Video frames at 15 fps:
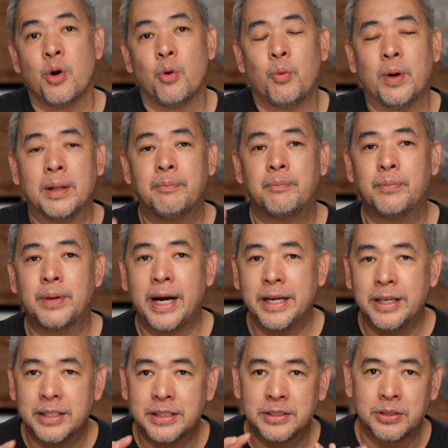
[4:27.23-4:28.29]
Well,
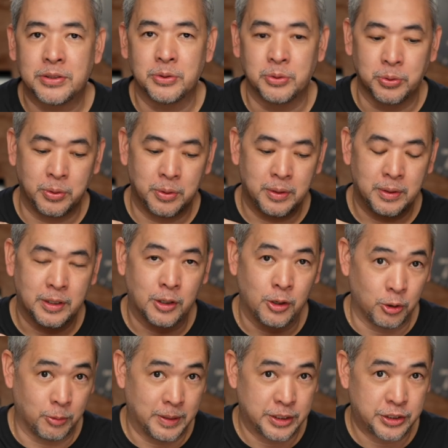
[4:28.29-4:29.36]
prior to
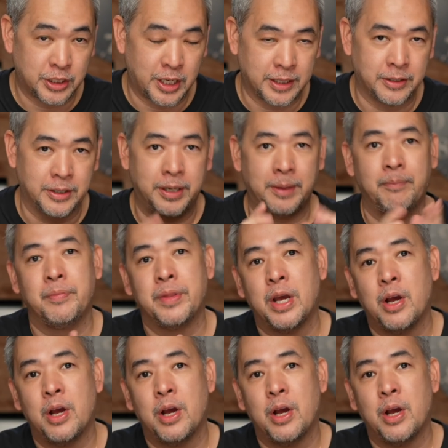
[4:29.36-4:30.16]
global shutter,